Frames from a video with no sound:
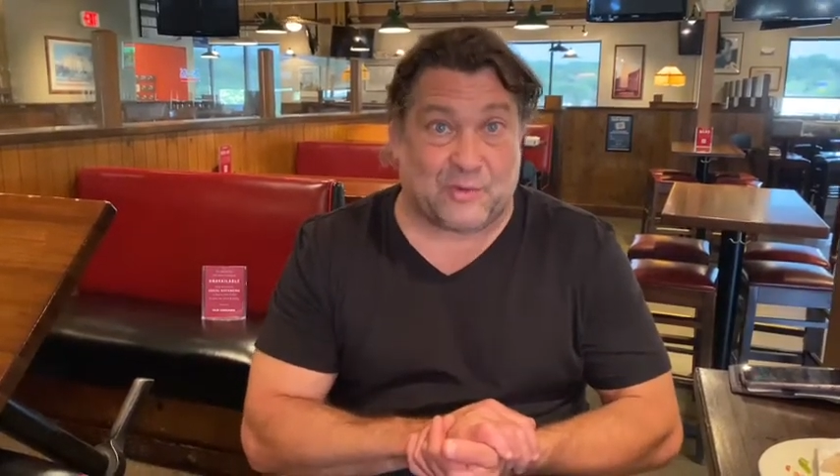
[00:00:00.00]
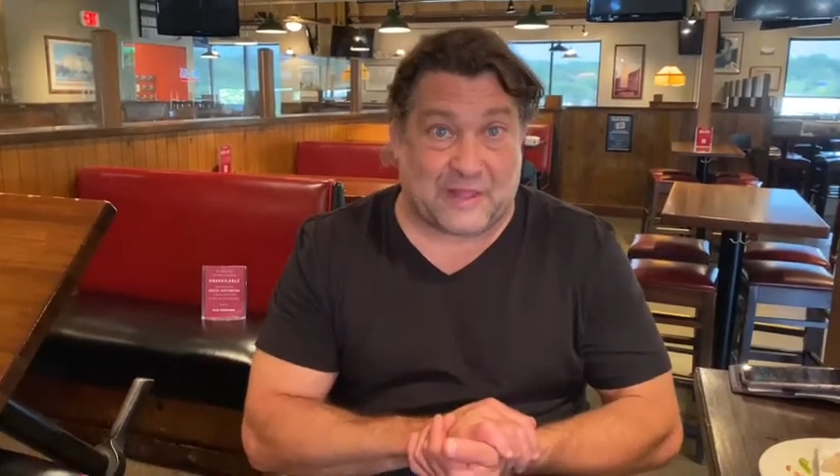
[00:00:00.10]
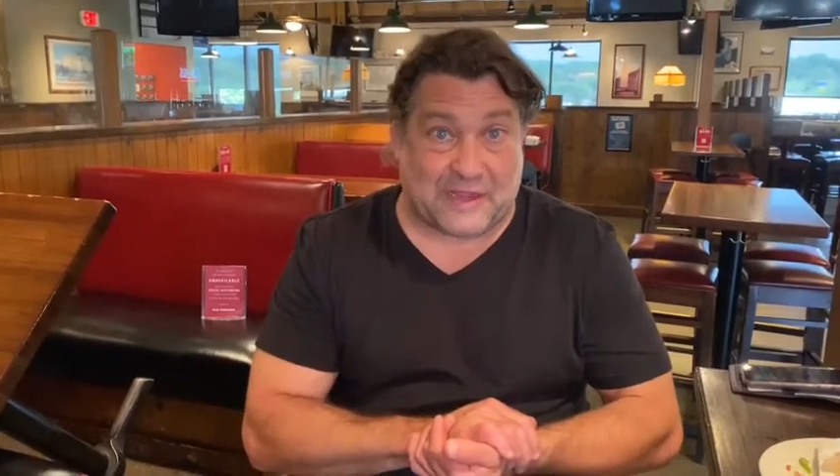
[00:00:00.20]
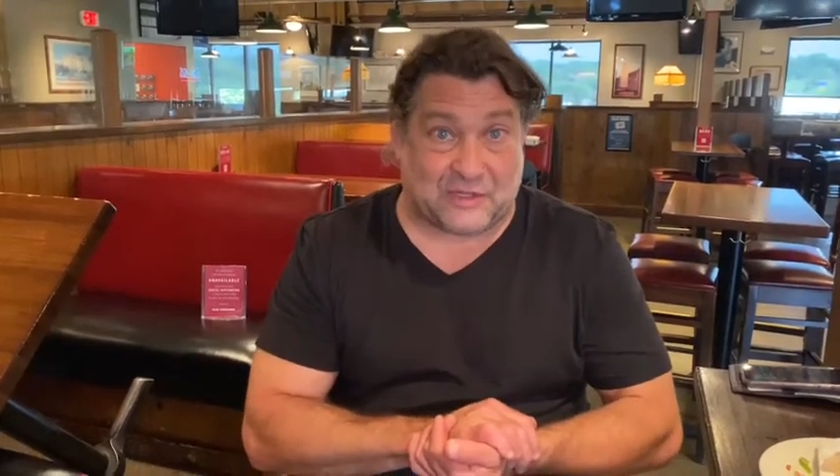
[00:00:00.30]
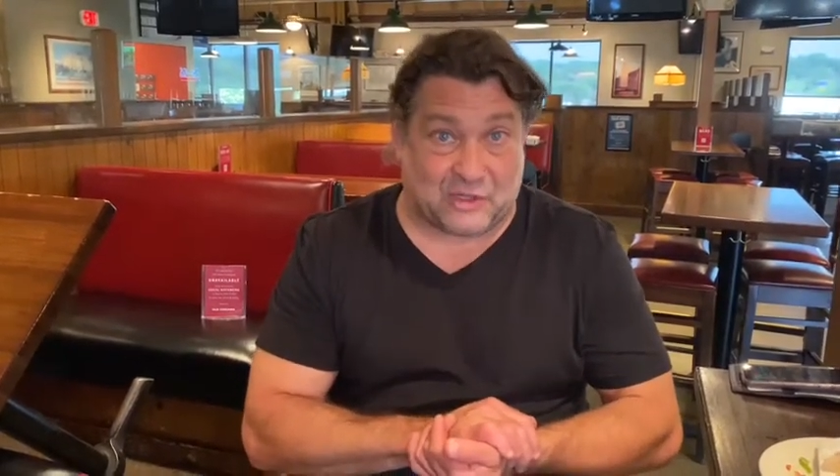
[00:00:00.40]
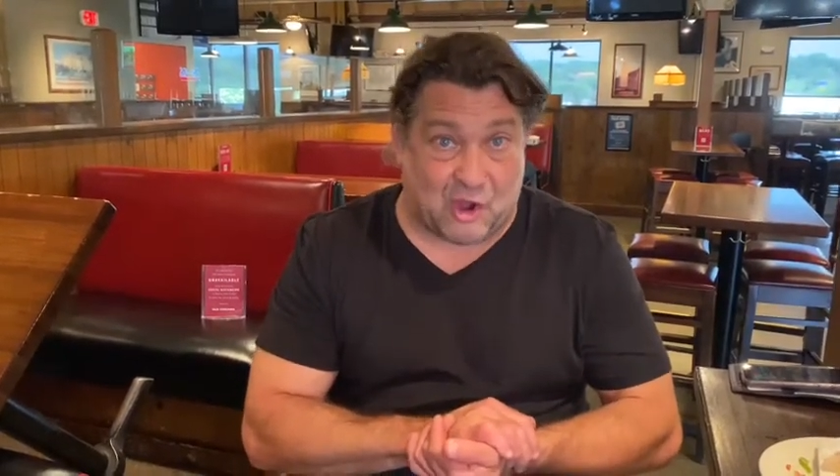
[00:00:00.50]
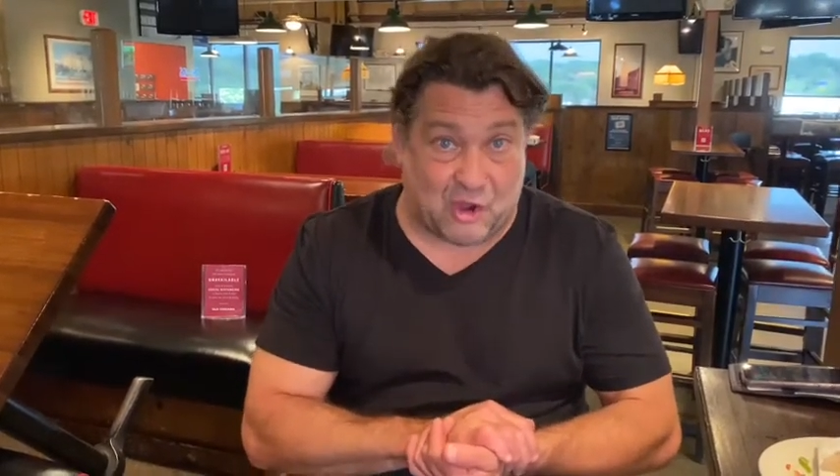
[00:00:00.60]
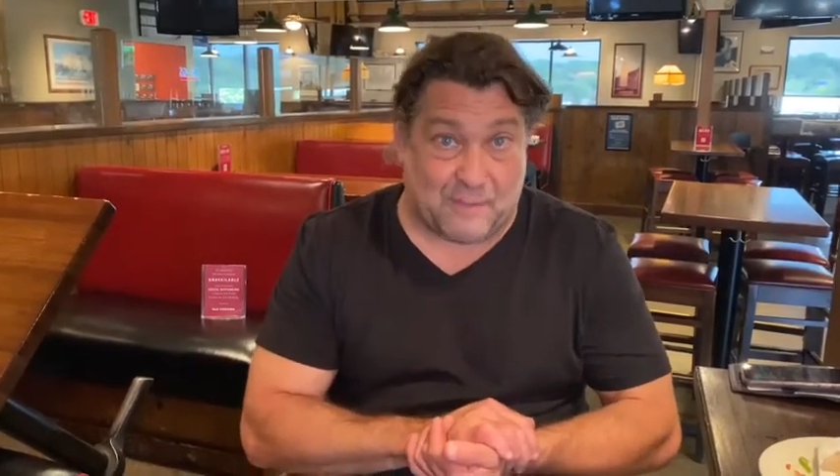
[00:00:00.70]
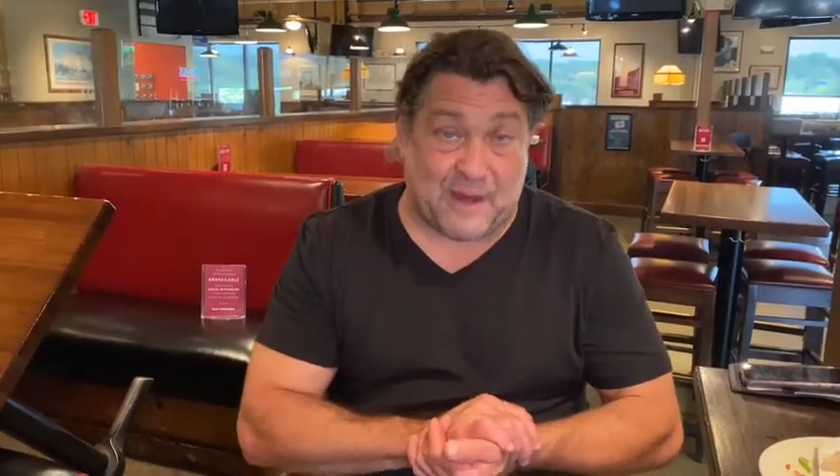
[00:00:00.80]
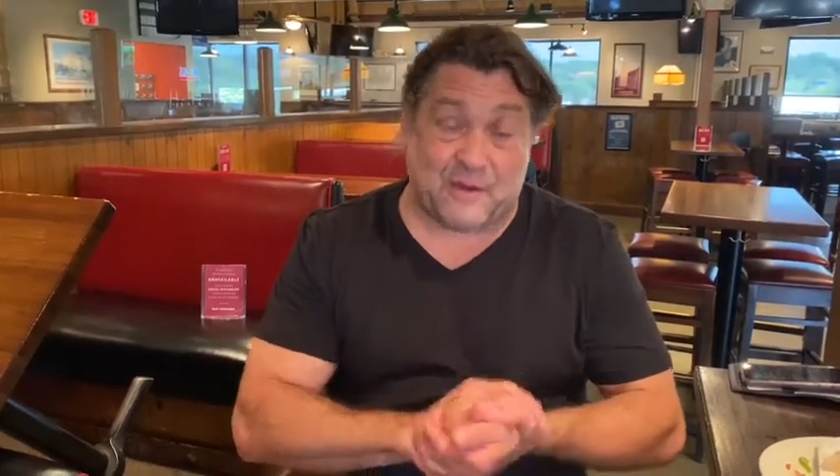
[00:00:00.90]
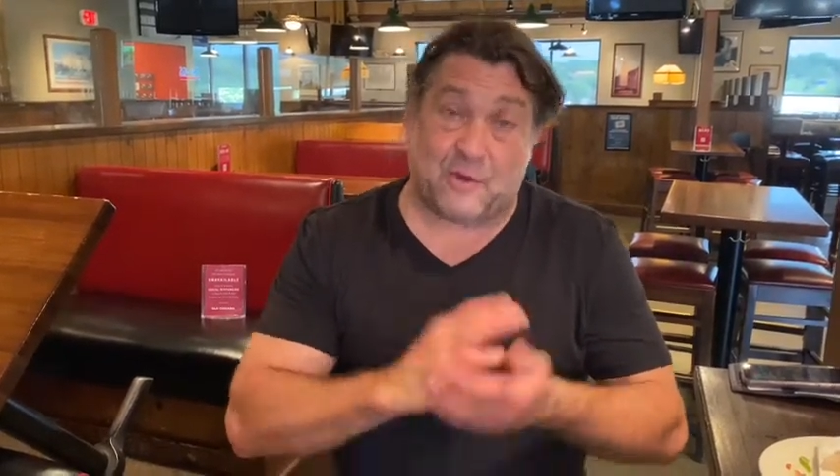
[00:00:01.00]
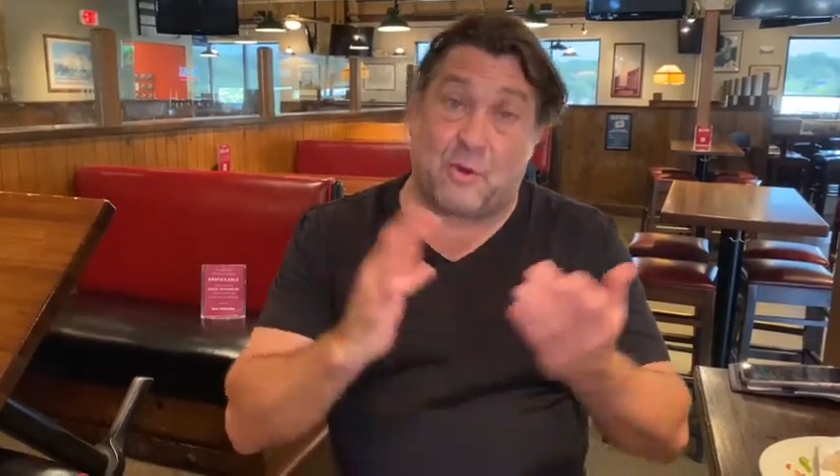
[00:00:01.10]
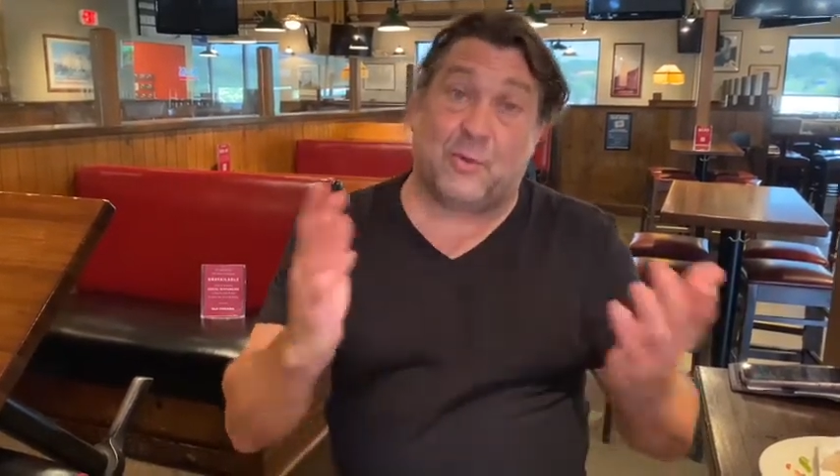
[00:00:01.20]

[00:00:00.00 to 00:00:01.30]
would like to talk about it,